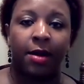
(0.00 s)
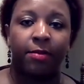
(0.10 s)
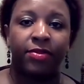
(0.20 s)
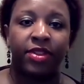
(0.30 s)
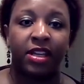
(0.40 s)

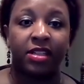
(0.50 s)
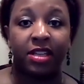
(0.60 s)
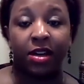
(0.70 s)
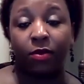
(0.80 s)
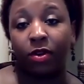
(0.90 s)
things
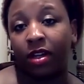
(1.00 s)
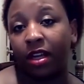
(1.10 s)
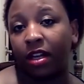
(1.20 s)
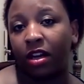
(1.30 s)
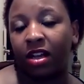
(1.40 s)
that
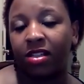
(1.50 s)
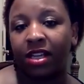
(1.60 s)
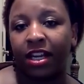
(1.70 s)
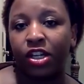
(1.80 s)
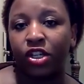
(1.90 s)
can cause
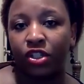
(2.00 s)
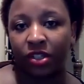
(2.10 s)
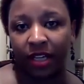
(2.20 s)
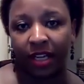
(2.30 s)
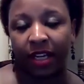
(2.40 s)

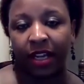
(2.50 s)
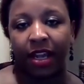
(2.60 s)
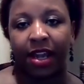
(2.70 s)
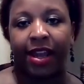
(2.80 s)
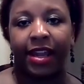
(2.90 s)
injury,
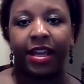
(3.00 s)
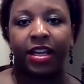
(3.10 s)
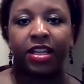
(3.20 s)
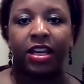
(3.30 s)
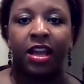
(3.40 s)

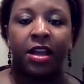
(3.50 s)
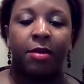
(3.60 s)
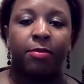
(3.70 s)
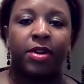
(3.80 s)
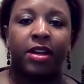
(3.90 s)
and
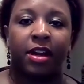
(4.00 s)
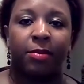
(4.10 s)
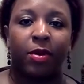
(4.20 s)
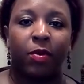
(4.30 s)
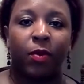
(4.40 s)

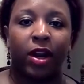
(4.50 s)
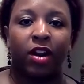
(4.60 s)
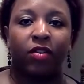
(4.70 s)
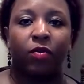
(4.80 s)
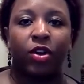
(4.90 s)
become
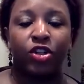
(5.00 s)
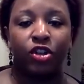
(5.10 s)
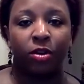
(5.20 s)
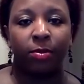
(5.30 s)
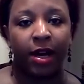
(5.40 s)
aware of what
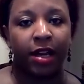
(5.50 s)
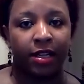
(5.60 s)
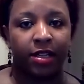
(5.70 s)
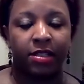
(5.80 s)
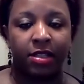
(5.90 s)
your body
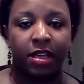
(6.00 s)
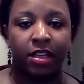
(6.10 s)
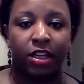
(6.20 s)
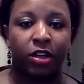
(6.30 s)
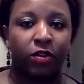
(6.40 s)
is
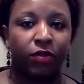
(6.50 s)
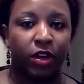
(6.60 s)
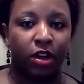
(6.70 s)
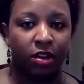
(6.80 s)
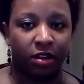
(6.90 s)
telling you
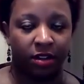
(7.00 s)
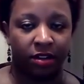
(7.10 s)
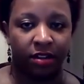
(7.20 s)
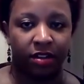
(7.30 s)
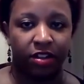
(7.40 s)
regarding
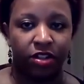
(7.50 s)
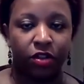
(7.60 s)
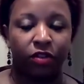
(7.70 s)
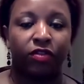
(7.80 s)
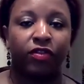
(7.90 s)

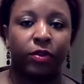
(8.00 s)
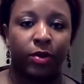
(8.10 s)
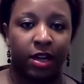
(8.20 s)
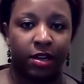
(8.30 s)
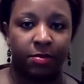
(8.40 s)
certain food
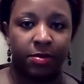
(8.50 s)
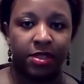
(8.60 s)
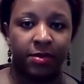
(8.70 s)
items.